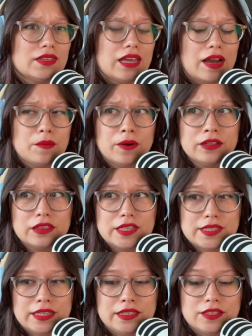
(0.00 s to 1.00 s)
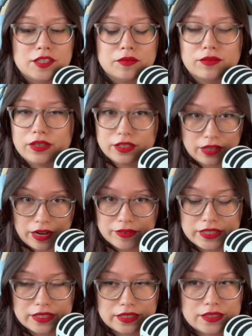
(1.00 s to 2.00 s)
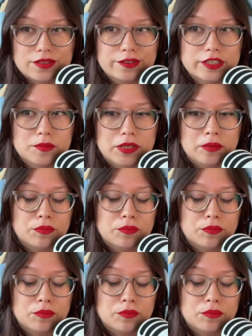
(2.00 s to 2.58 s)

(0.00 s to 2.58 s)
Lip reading: I want the zine to, obviously, it's going to be in